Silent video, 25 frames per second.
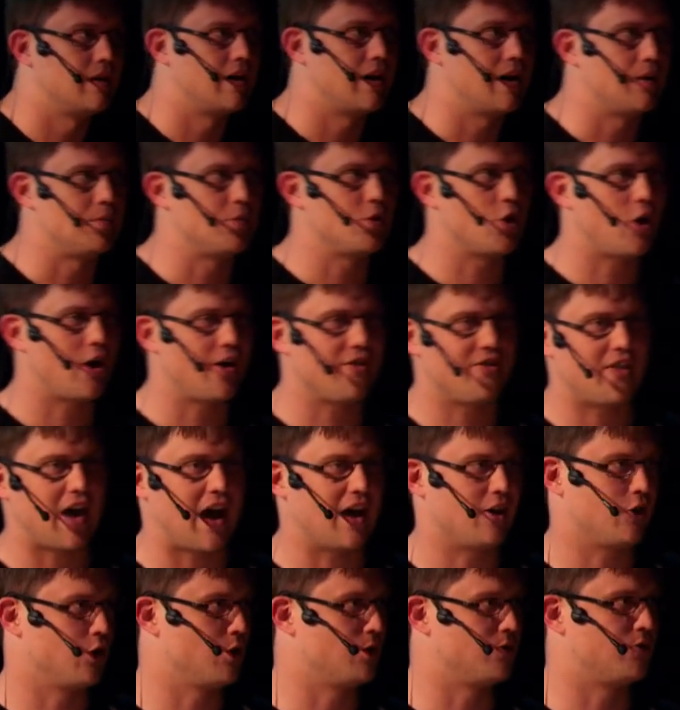I'm not
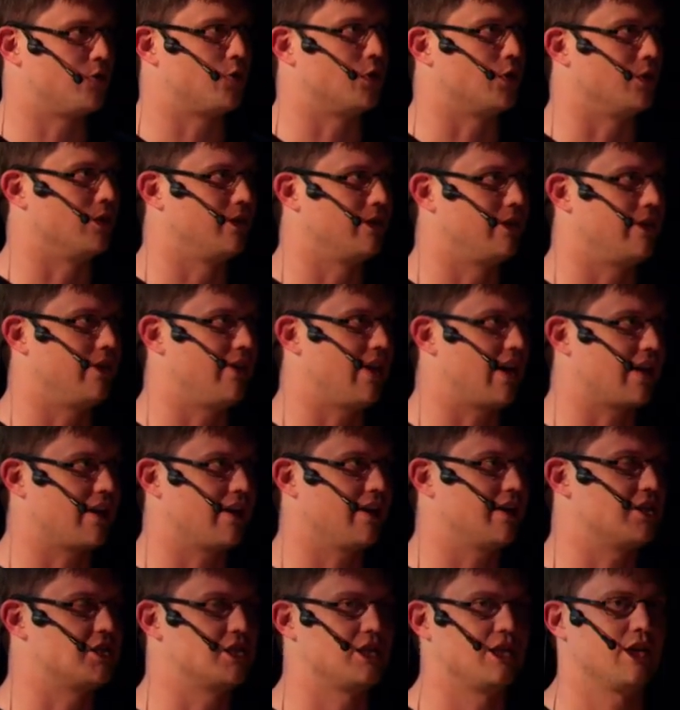that hopeful in
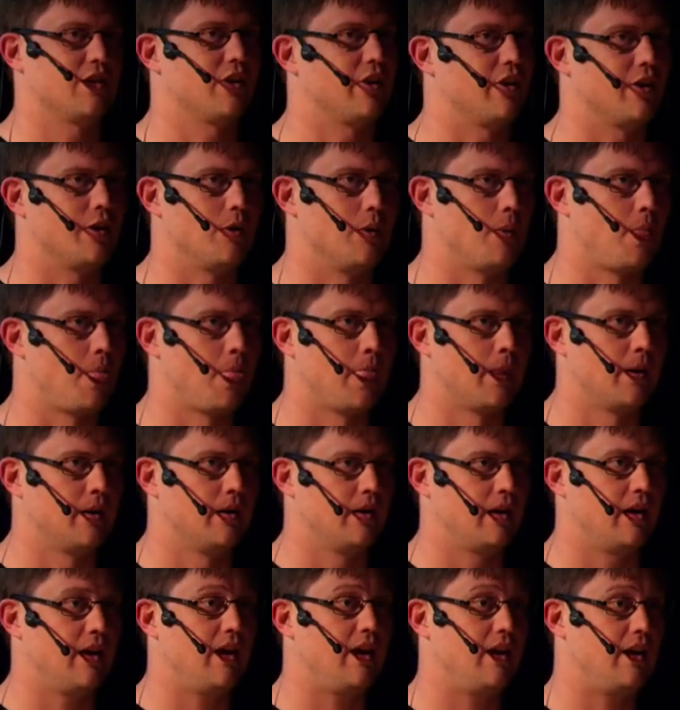that kind of scenario.
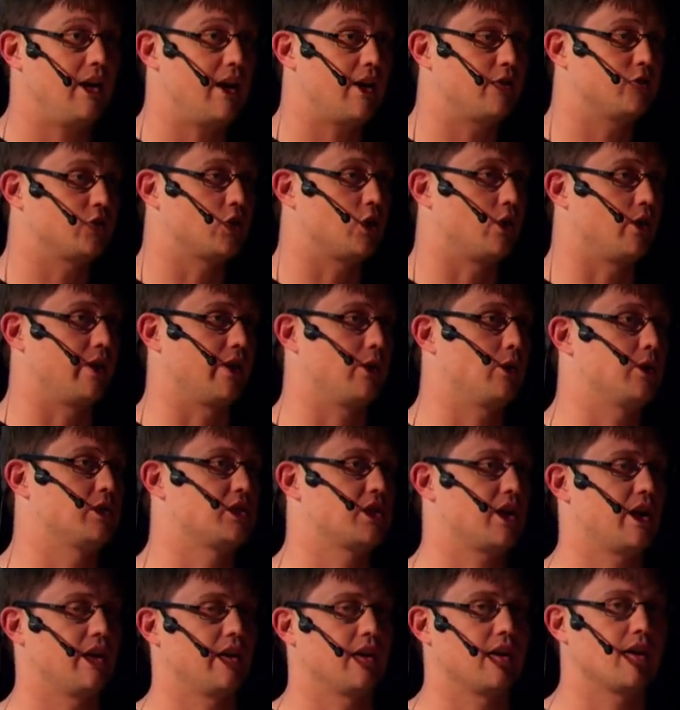And after all, like
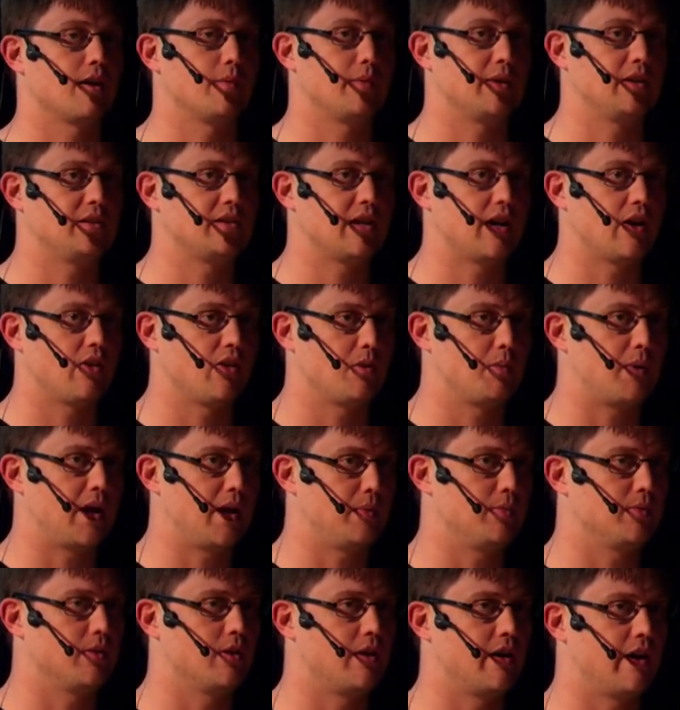what's kind of coming down the
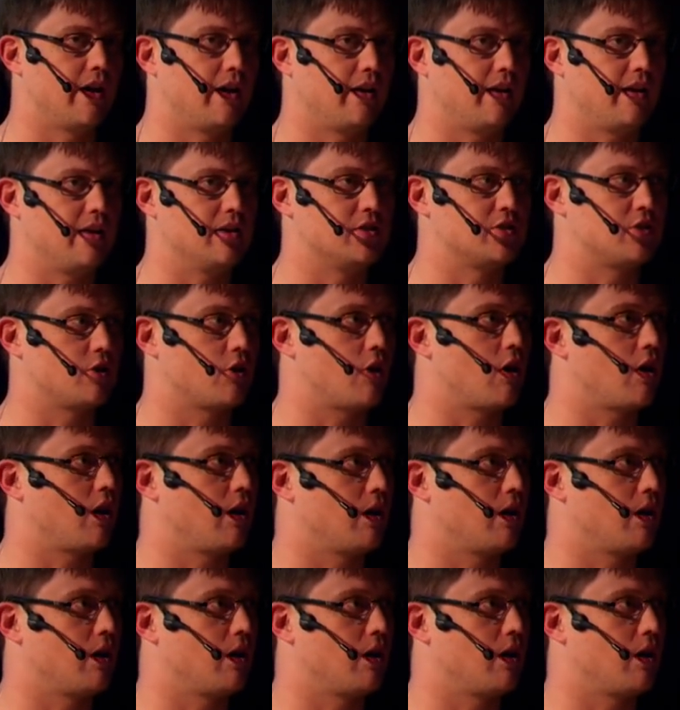pipeline is there